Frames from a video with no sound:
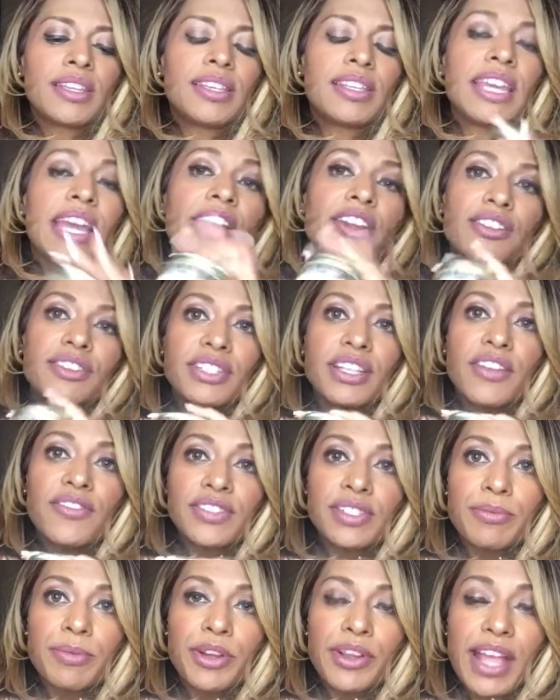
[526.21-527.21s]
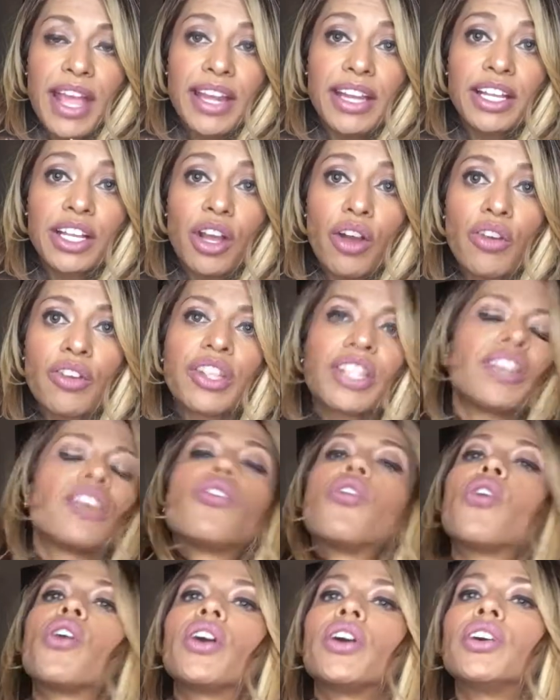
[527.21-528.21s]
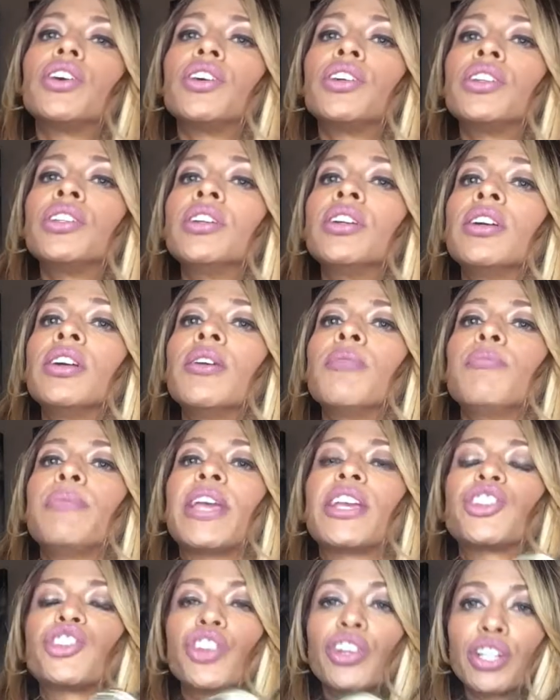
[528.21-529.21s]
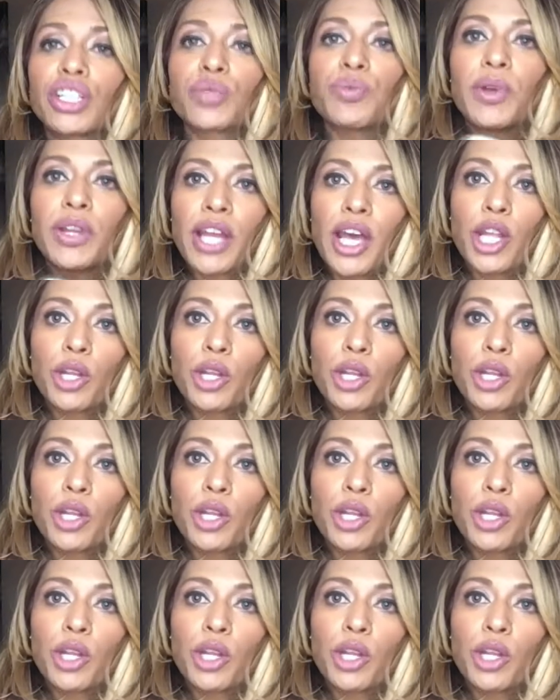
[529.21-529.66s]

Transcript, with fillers: get yourself some organic coconut oil. Make sure it's 100%.